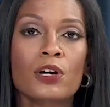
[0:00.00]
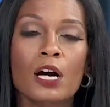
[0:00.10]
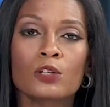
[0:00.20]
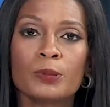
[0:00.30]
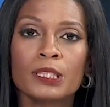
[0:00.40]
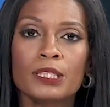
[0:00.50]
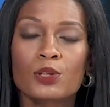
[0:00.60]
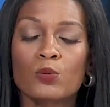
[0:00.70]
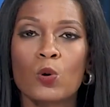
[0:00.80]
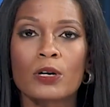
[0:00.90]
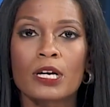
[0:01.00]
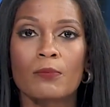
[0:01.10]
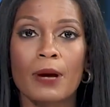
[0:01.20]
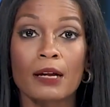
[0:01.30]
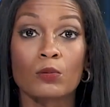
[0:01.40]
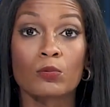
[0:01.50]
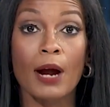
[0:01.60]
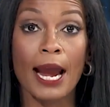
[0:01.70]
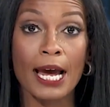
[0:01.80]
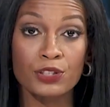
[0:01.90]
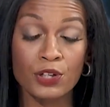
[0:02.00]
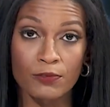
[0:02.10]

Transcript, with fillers: Chicago police are warning about a rash